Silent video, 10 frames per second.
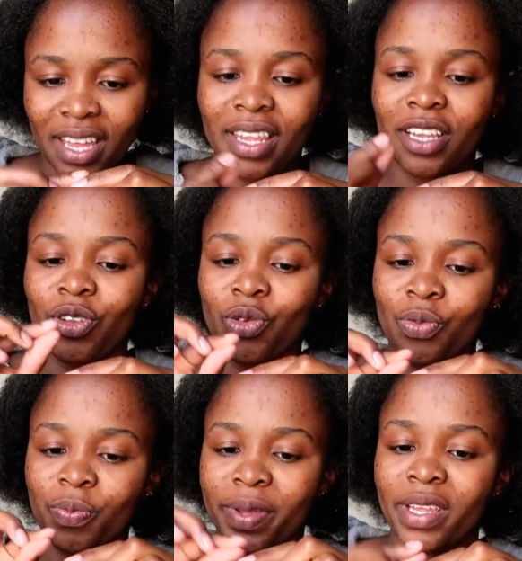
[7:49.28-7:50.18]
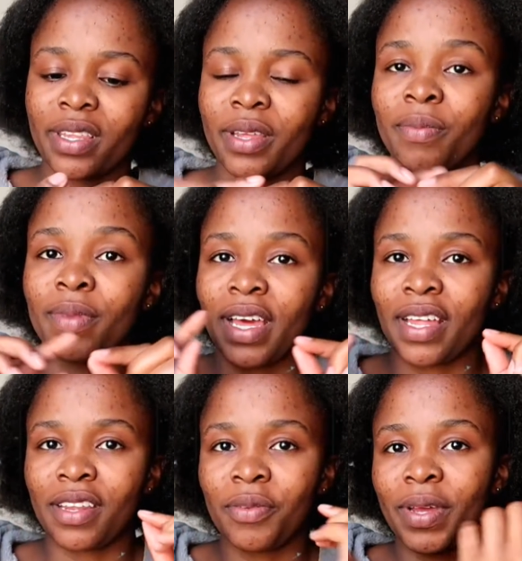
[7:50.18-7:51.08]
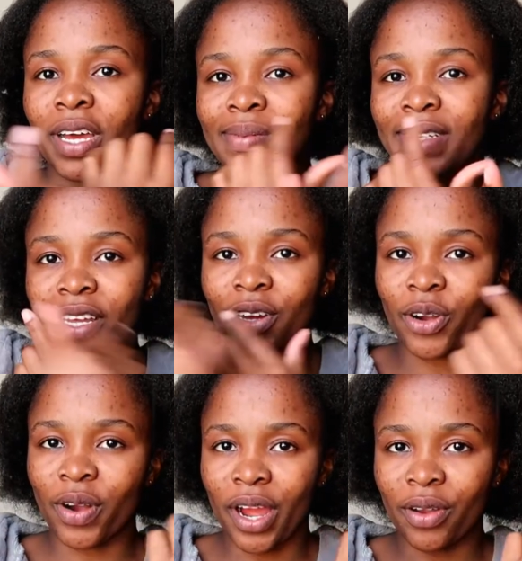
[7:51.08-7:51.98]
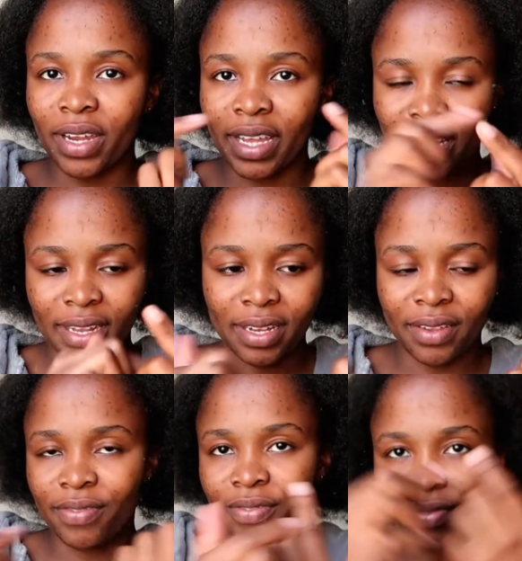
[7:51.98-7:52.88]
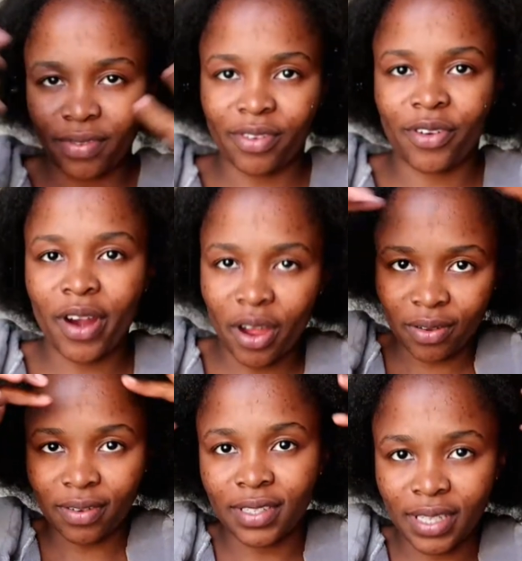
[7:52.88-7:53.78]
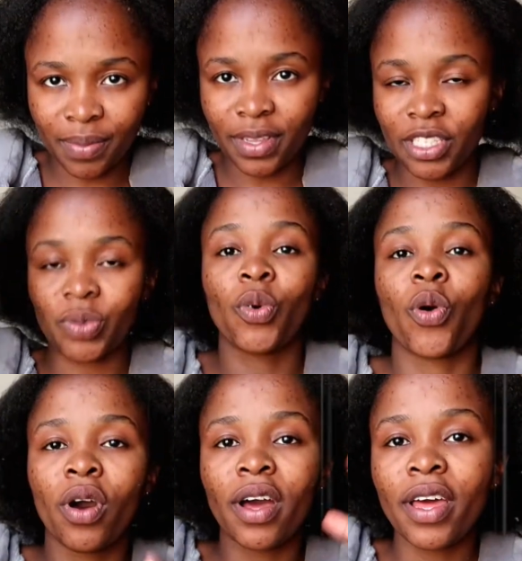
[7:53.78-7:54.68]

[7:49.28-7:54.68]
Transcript: that you pin them, and then it becomes like a crown, like a leaf crown, something small.